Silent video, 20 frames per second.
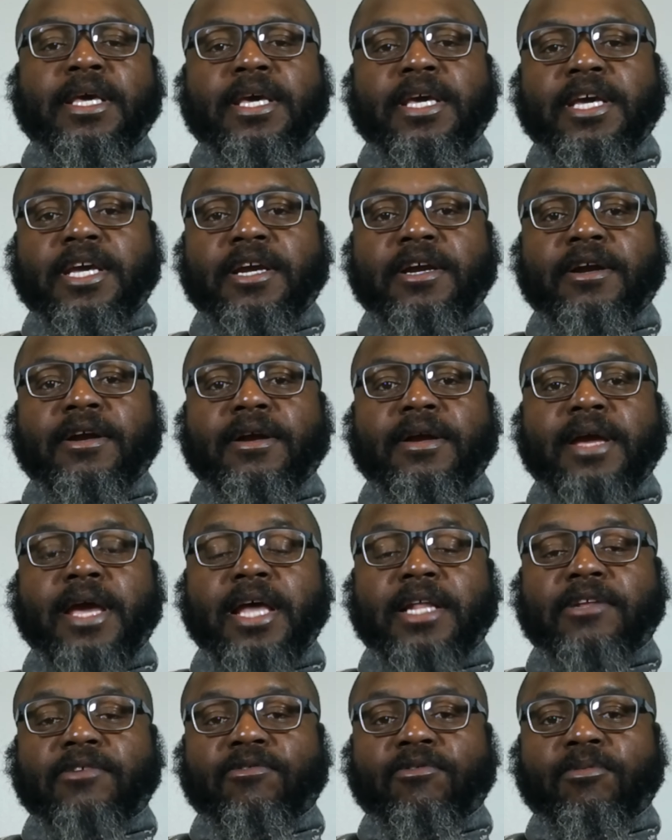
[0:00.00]
Here
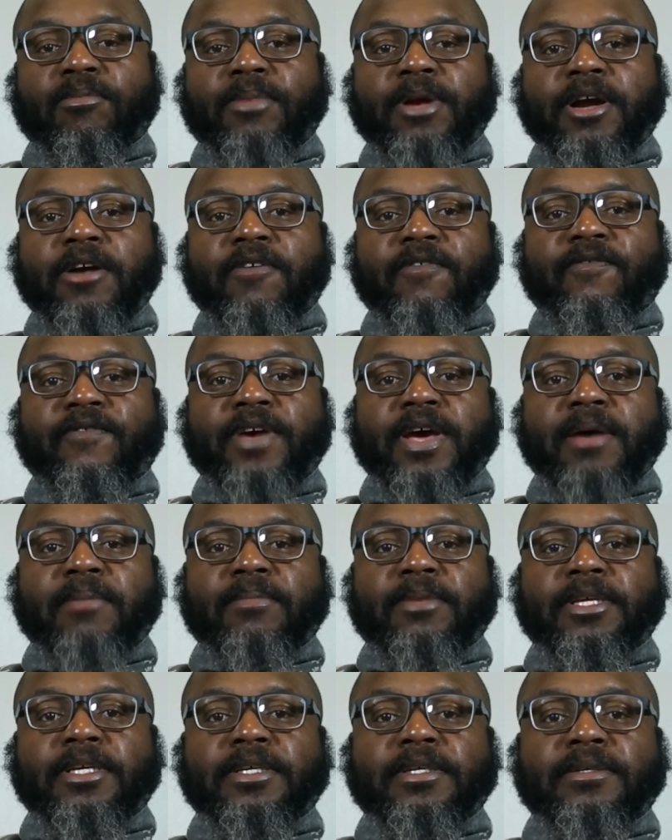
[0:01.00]
at the Romaro
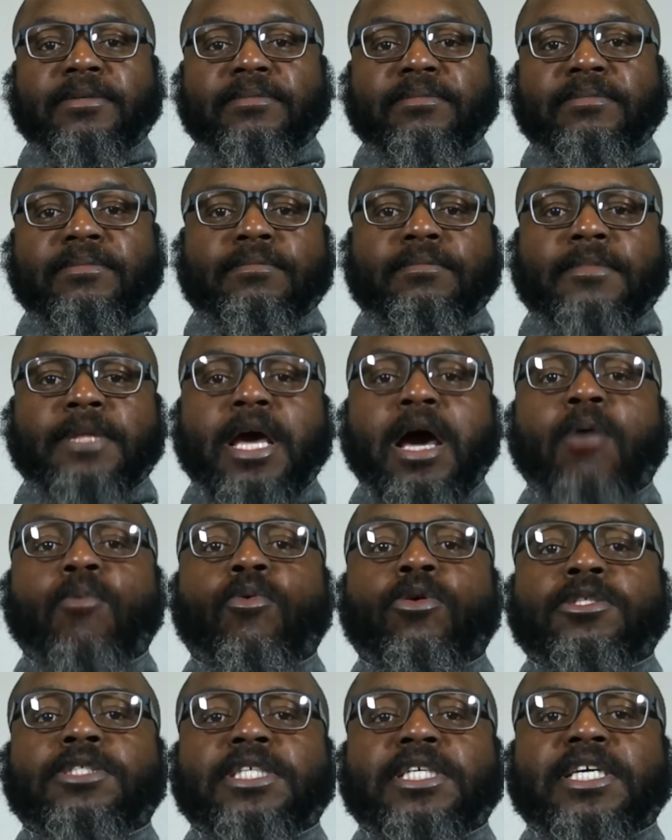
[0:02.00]
family, I
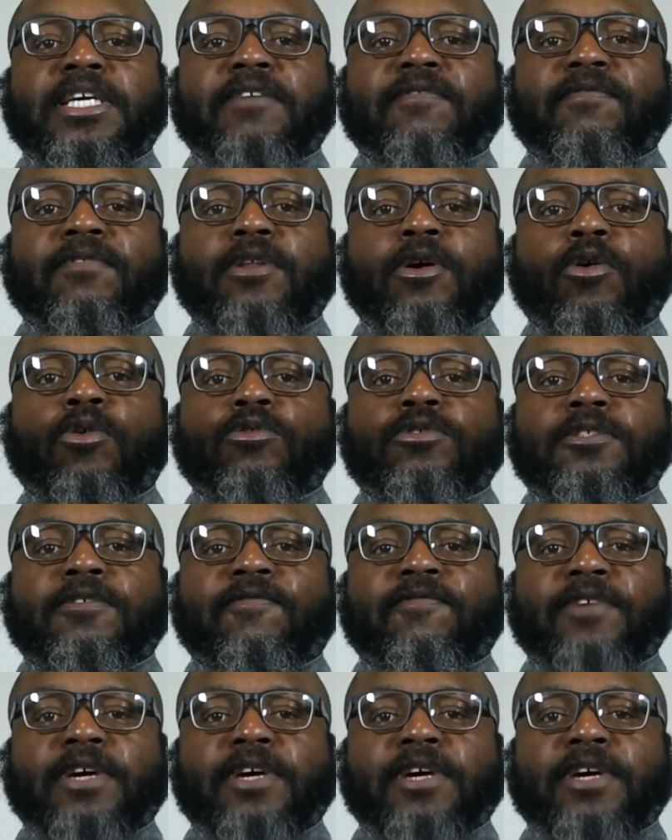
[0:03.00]
want to give those of